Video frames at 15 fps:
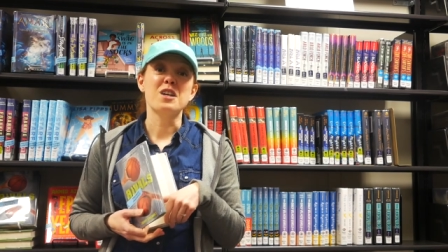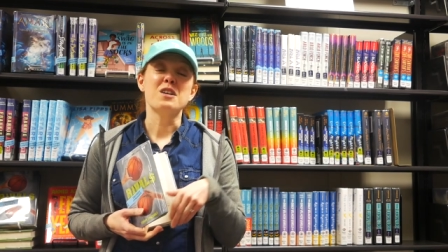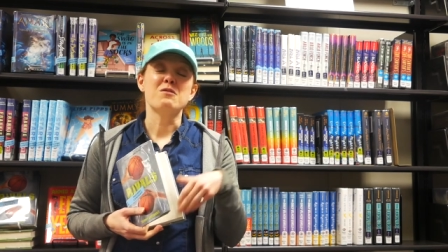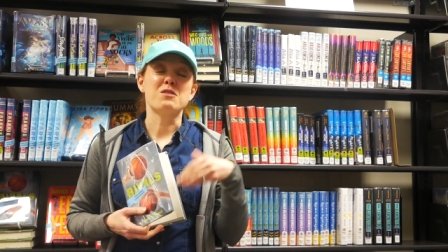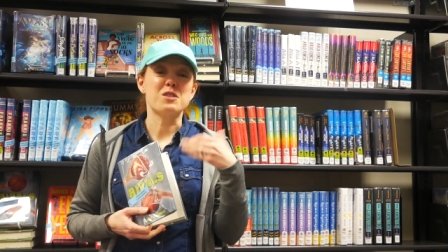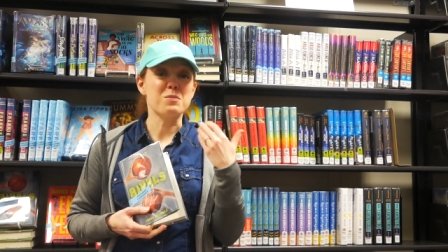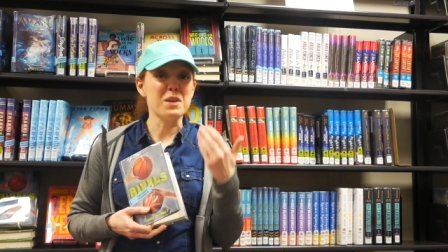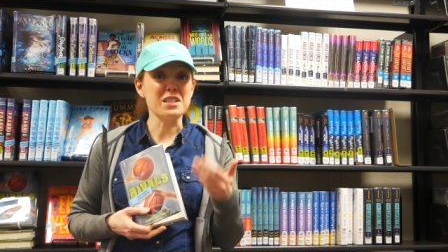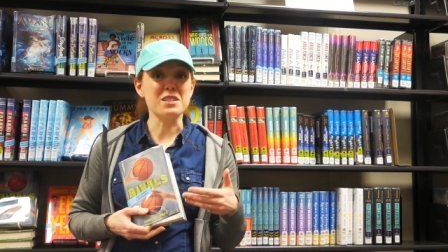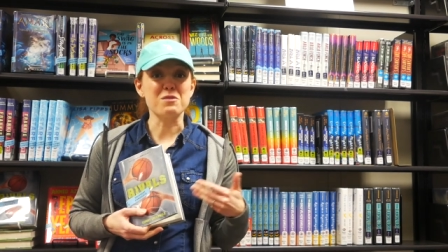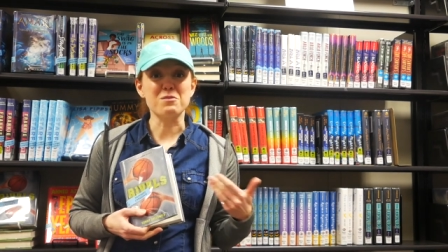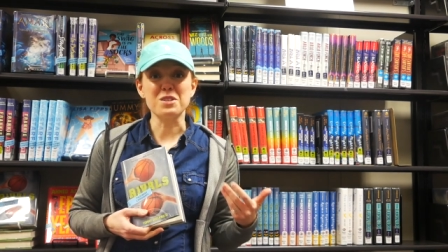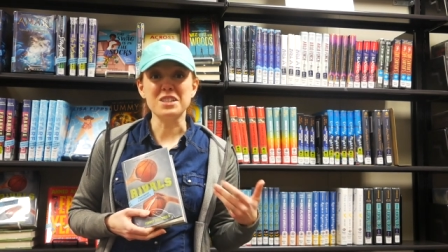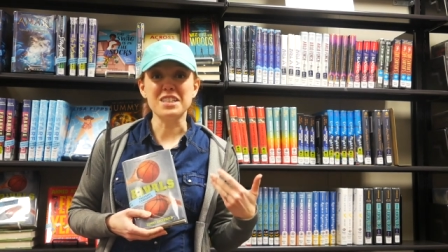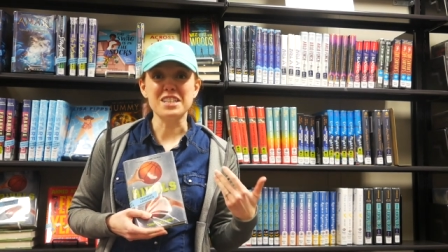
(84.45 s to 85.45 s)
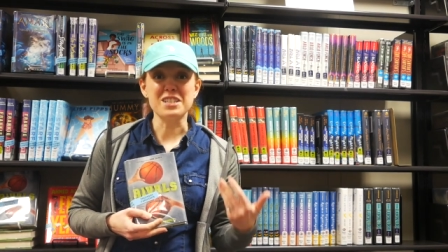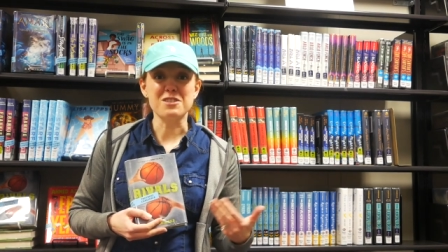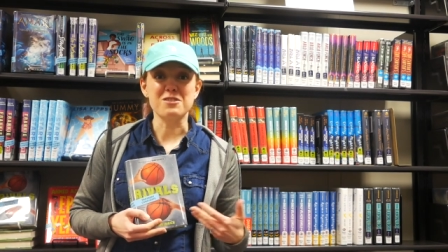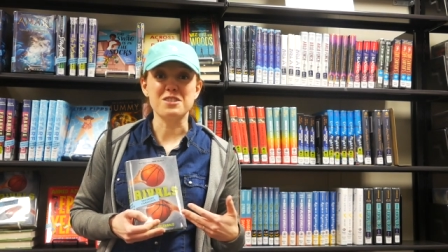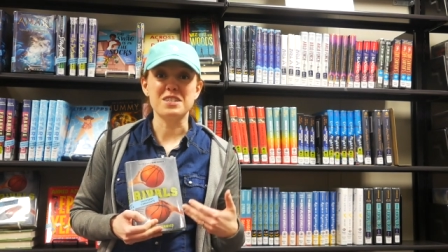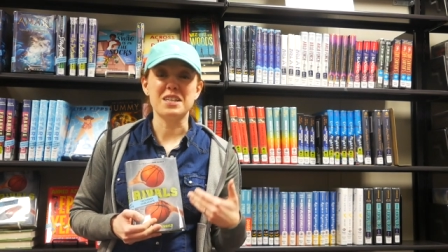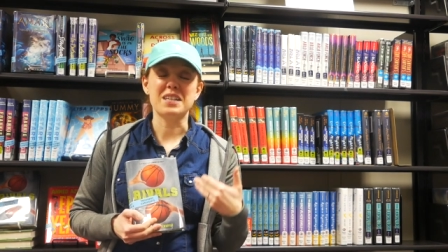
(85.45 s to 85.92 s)
which makes it really
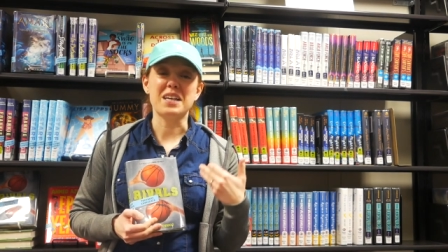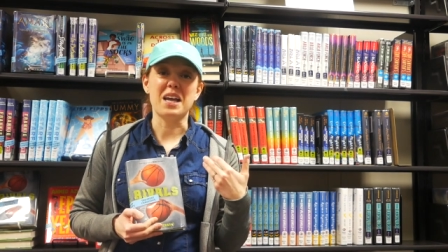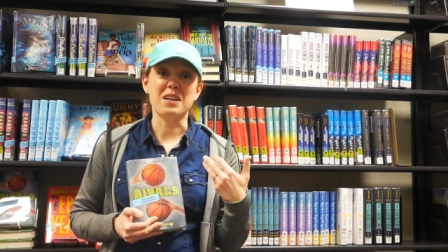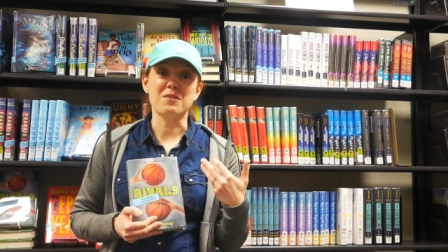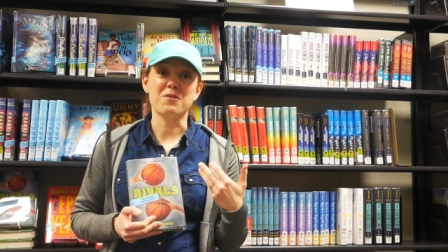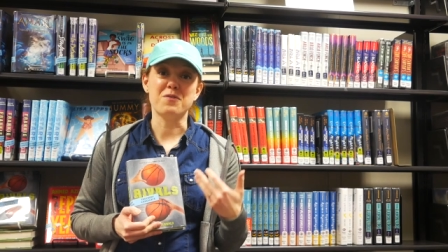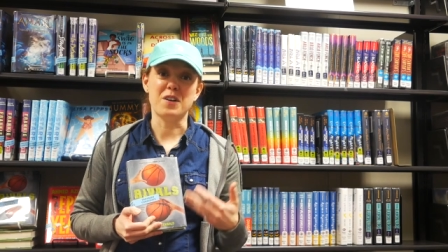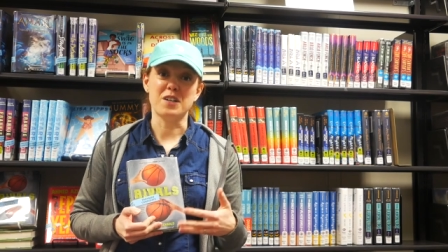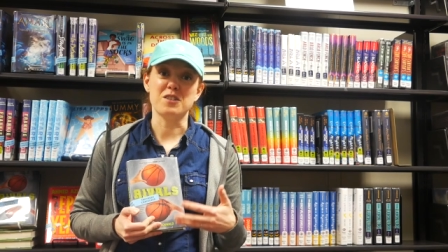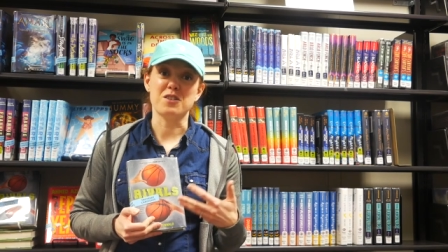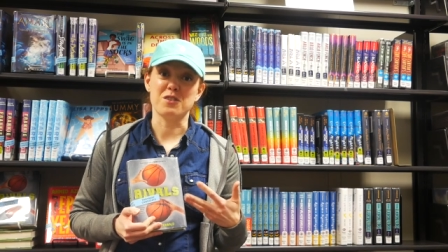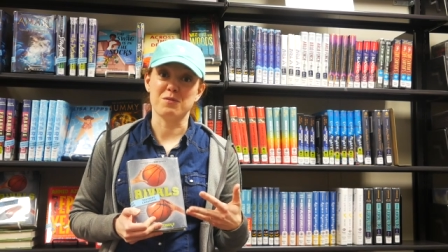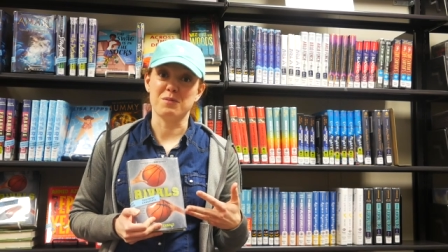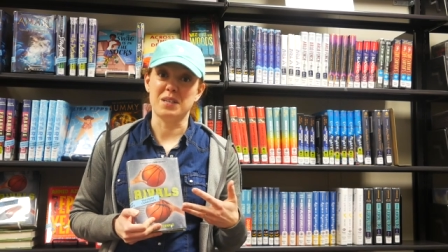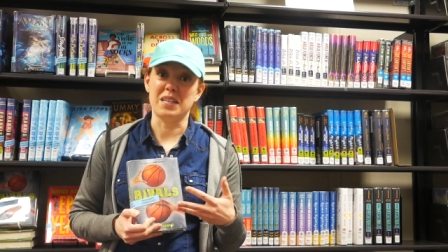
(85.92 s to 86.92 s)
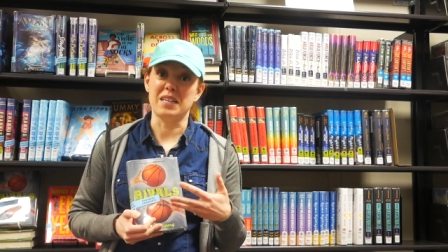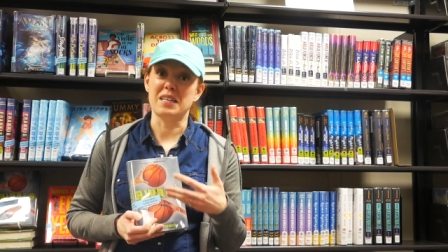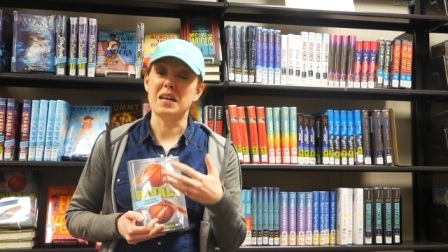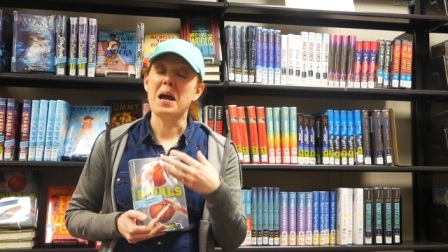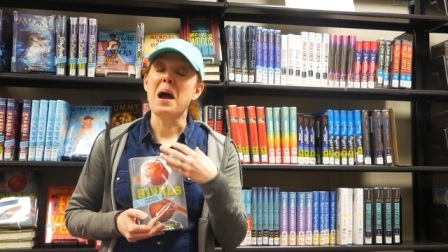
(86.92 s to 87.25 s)
interesting and fun to read.